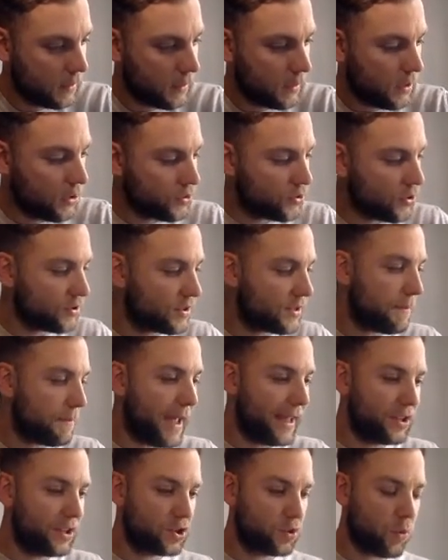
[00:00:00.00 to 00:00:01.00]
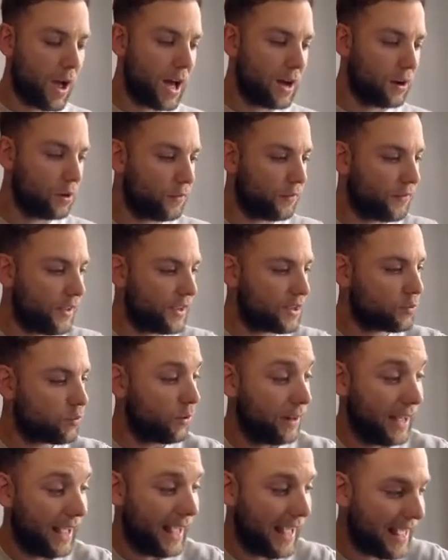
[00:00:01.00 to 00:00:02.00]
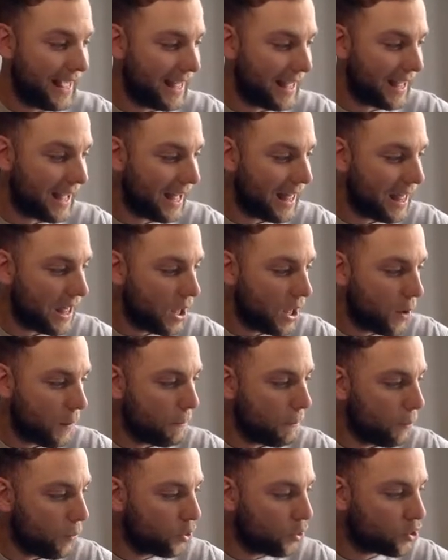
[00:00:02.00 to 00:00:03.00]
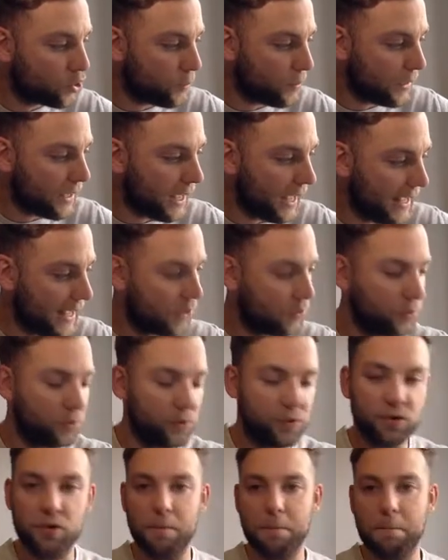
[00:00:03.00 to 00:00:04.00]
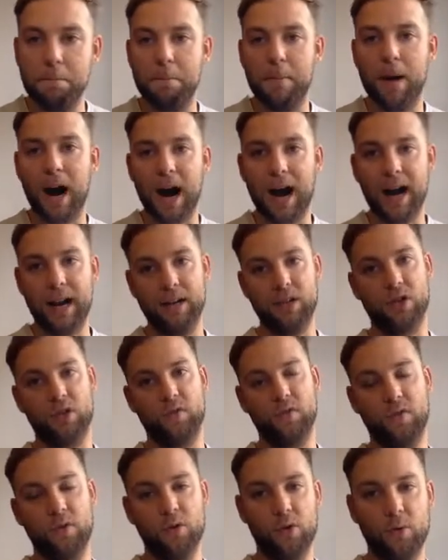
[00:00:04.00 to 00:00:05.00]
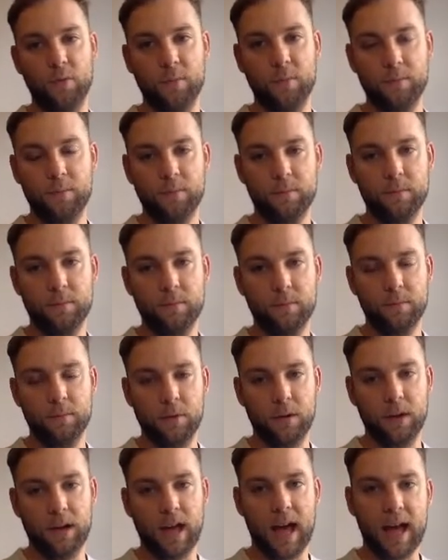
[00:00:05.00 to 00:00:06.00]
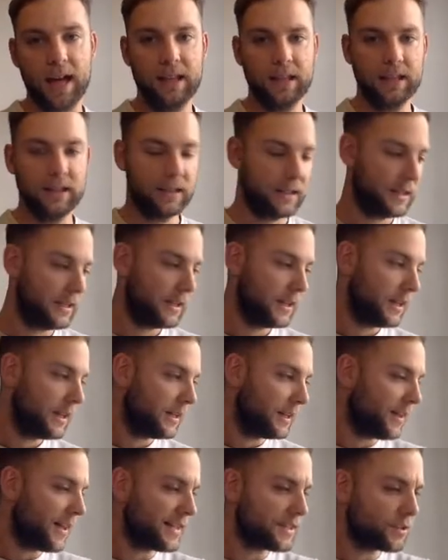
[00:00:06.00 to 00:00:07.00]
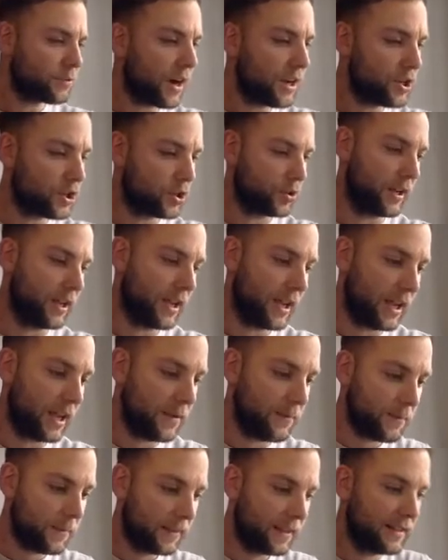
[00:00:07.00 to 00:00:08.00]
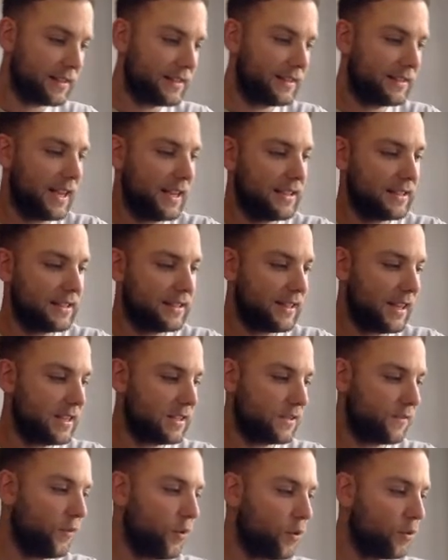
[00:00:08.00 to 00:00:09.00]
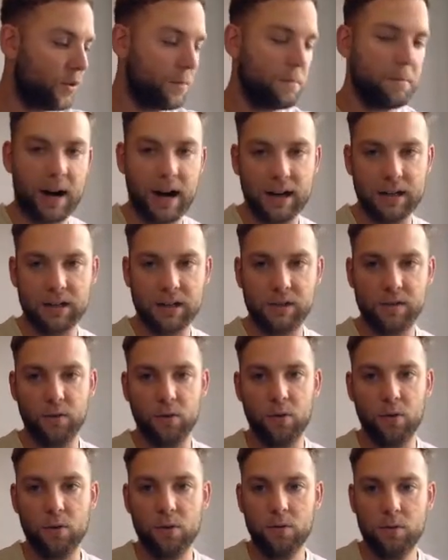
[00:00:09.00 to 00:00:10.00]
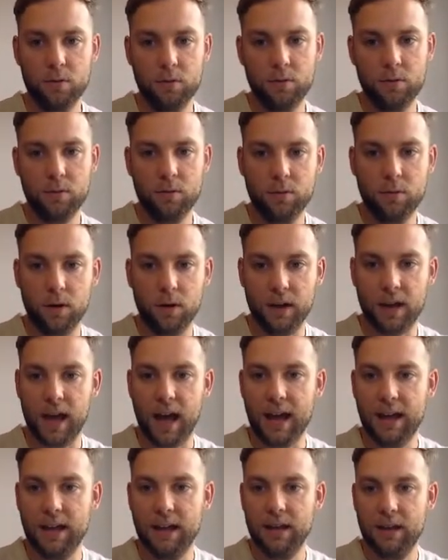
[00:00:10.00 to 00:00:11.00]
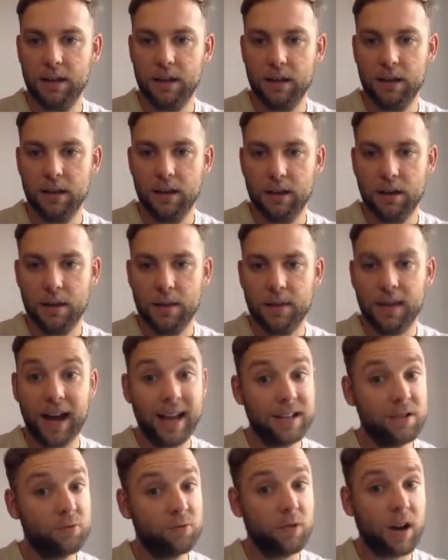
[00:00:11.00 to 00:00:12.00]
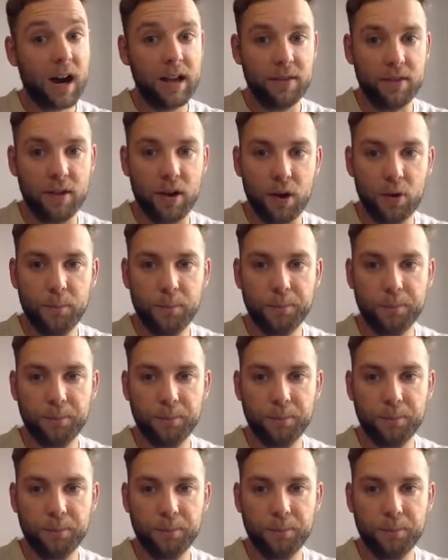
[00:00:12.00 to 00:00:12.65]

So to make 12, this one here must be equal to minus 4. Okay? Now that's quite tricky. 6, 6, 4 and minus 4. Okay? That is right though.